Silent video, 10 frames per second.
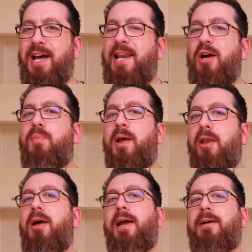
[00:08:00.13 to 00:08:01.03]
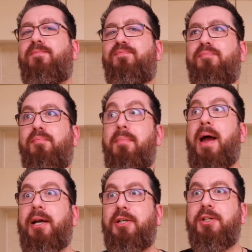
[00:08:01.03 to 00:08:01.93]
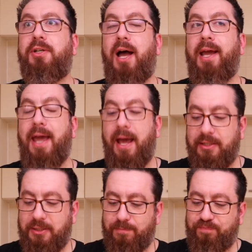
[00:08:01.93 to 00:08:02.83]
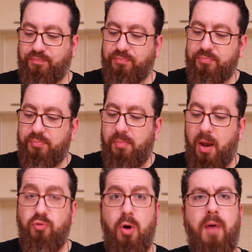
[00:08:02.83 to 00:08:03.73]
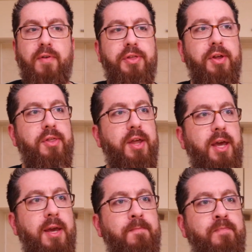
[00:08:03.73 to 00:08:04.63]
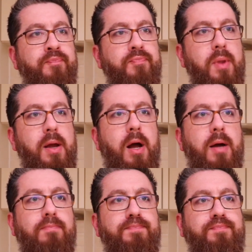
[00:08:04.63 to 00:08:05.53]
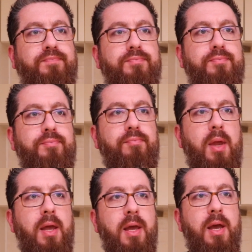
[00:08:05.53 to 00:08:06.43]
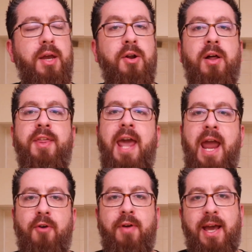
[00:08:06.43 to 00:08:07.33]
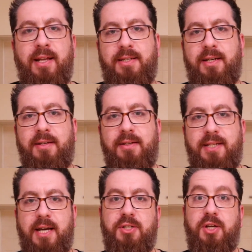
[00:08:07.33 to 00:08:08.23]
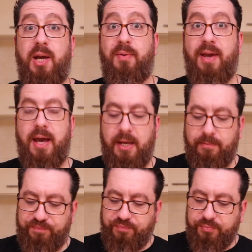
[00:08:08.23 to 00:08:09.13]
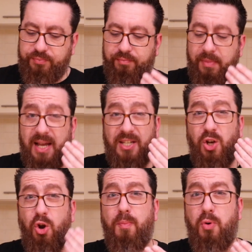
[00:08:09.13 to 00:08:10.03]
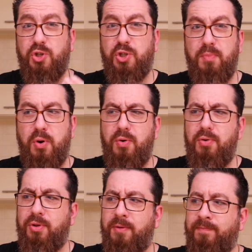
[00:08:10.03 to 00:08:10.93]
a little bit like mash, I guess, rather than the, like the aerated texture you get with cake. It's a lot more smooth.